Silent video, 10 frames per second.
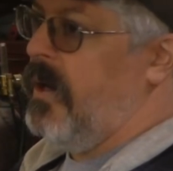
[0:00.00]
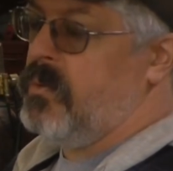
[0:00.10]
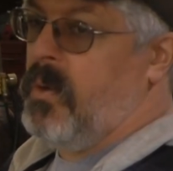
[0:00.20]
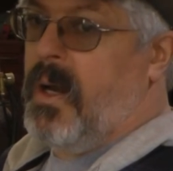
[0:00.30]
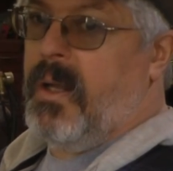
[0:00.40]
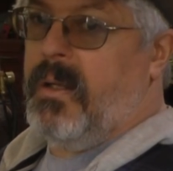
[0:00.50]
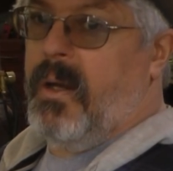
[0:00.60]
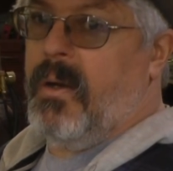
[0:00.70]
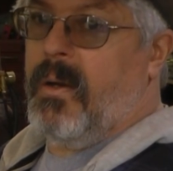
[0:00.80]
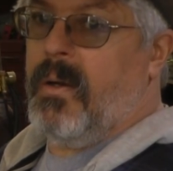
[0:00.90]
as running
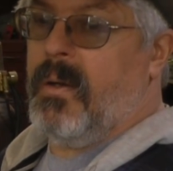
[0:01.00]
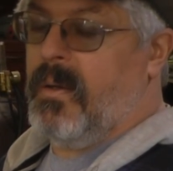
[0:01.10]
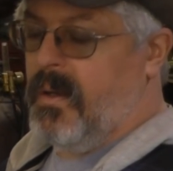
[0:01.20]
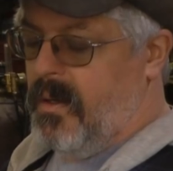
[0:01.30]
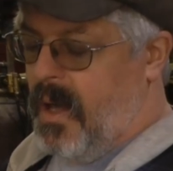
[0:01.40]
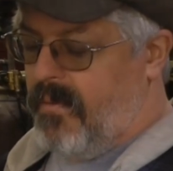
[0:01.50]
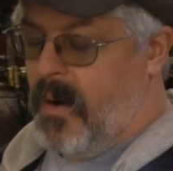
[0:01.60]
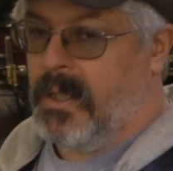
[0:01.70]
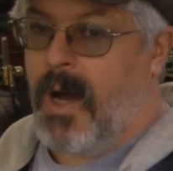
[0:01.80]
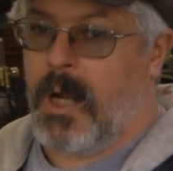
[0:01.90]
gear, I've
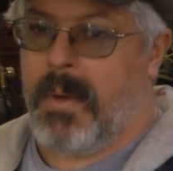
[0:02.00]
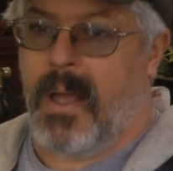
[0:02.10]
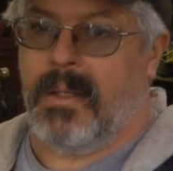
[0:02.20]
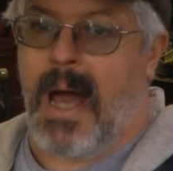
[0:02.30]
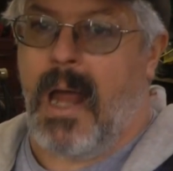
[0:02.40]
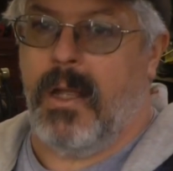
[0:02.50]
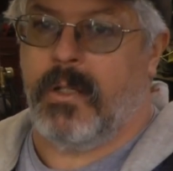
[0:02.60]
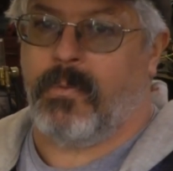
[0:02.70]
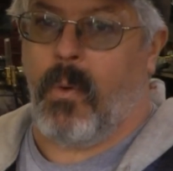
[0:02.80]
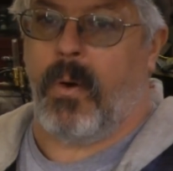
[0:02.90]
already talked about
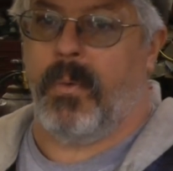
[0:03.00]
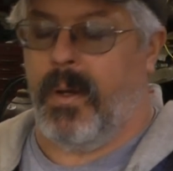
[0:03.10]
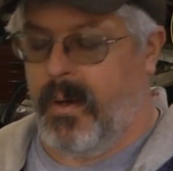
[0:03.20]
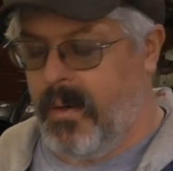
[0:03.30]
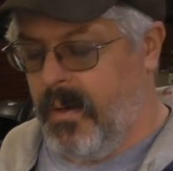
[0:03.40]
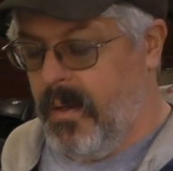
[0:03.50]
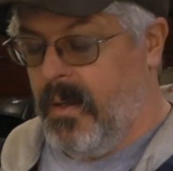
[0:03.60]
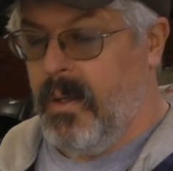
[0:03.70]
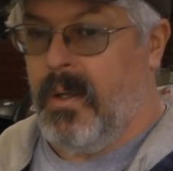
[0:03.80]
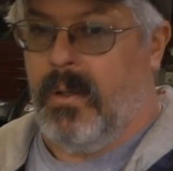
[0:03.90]
9-inch forward rear.
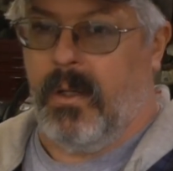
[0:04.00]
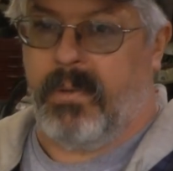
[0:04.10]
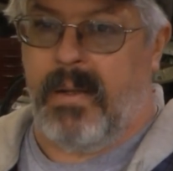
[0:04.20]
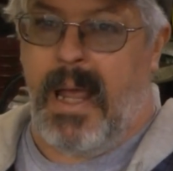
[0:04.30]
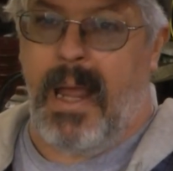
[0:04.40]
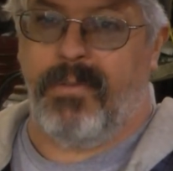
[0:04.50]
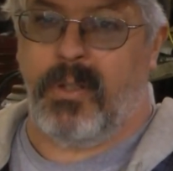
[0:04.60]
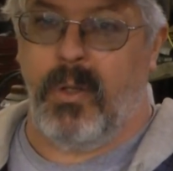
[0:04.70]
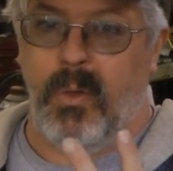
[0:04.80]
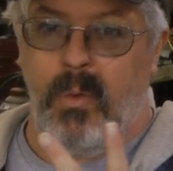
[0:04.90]
I have
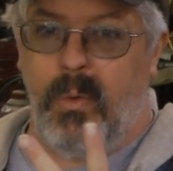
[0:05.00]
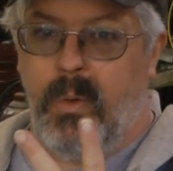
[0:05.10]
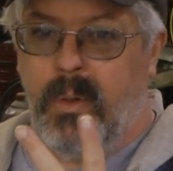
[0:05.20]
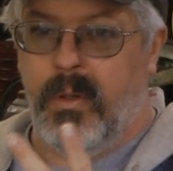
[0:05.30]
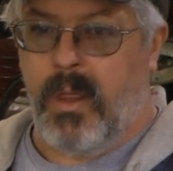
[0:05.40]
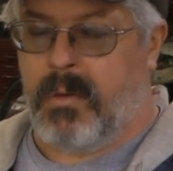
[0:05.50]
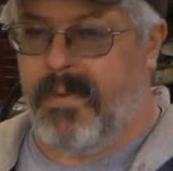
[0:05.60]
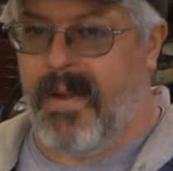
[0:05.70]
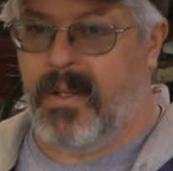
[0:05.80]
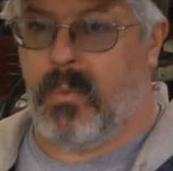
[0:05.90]
two
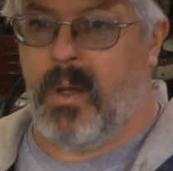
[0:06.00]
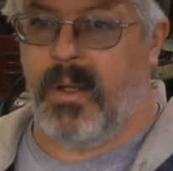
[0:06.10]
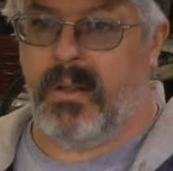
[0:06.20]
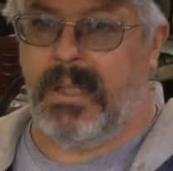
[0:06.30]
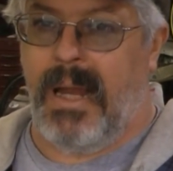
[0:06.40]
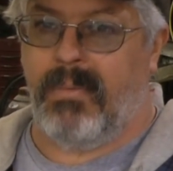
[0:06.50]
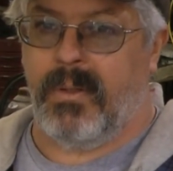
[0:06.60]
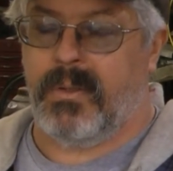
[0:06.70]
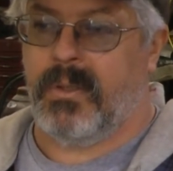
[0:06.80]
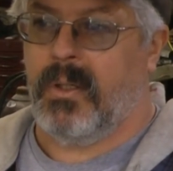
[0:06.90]
351
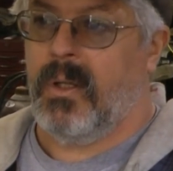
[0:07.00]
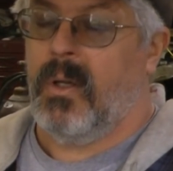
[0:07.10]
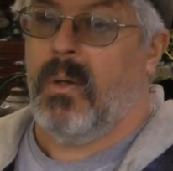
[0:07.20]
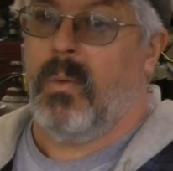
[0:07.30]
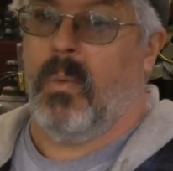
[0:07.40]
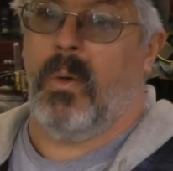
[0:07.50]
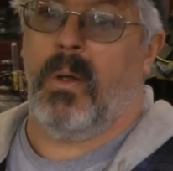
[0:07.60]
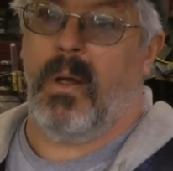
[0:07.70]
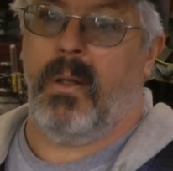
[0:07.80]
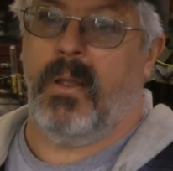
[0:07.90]
Clevelands.
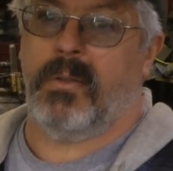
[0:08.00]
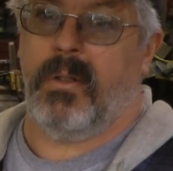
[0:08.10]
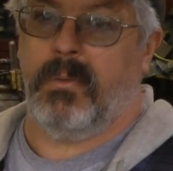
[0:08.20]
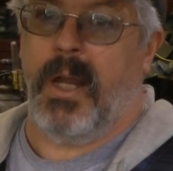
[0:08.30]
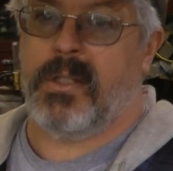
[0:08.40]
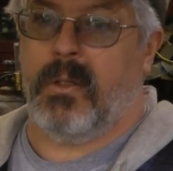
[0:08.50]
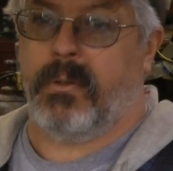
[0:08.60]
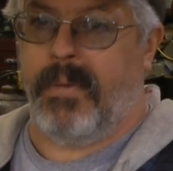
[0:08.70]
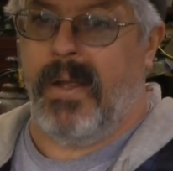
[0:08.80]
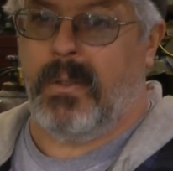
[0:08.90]
One is an original
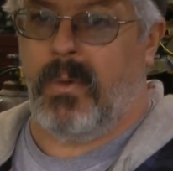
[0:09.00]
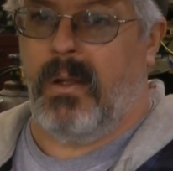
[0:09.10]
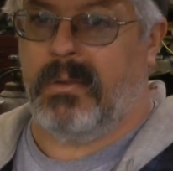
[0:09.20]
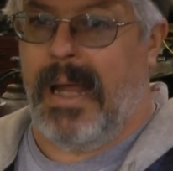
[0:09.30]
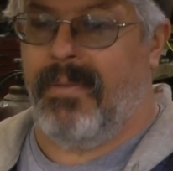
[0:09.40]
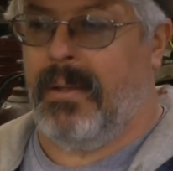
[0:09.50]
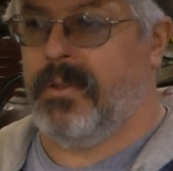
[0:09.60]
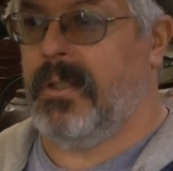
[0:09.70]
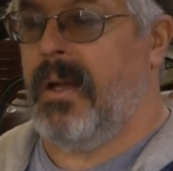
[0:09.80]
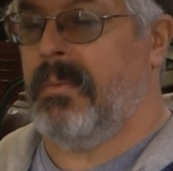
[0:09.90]
351 Cleveland. It
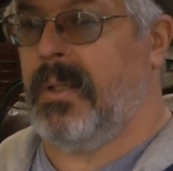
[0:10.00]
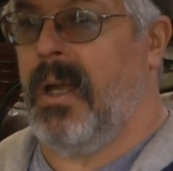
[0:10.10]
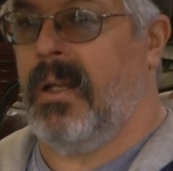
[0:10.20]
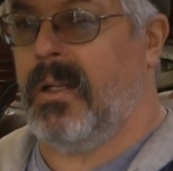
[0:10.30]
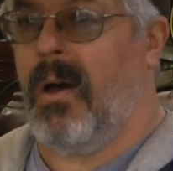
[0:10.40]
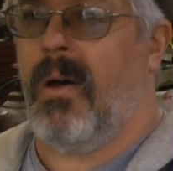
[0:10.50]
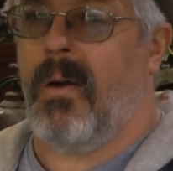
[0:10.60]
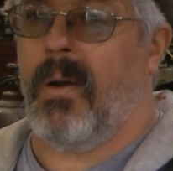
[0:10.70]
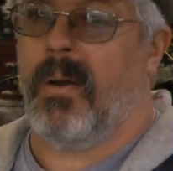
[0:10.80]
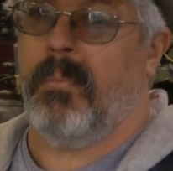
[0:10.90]
was in the
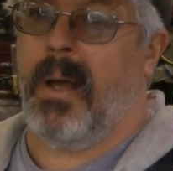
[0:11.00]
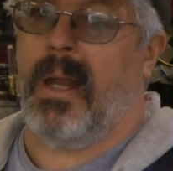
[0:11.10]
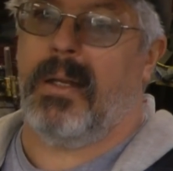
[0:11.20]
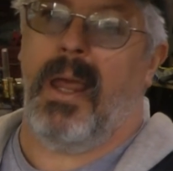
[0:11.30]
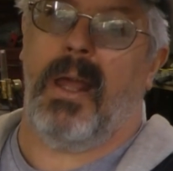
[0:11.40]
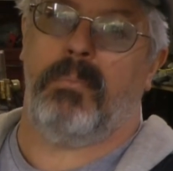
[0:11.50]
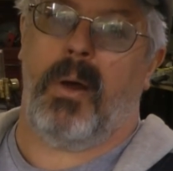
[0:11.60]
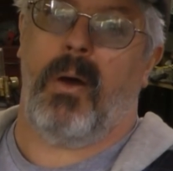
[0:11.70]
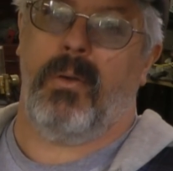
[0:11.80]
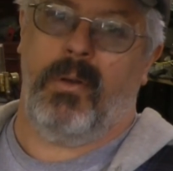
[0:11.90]
car my dad
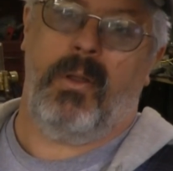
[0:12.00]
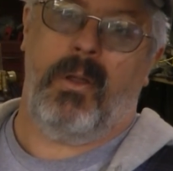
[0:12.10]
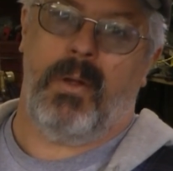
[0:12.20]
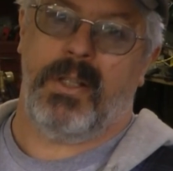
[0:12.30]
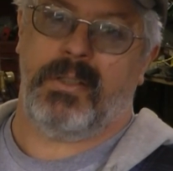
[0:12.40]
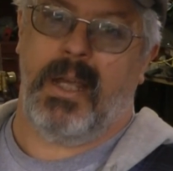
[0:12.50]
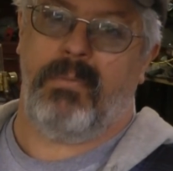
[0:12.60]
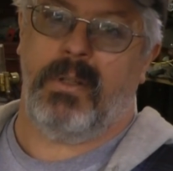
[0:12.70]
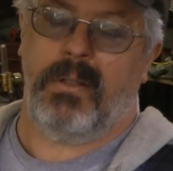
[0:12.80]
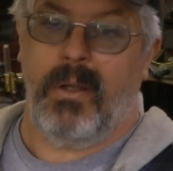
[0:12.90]
bought new in
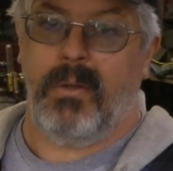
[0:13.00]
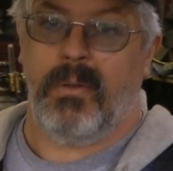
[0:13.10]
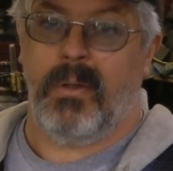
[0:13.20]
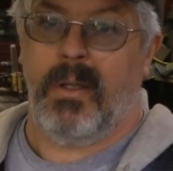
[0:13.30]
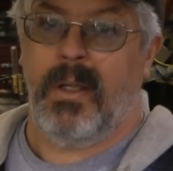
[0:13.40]
'72.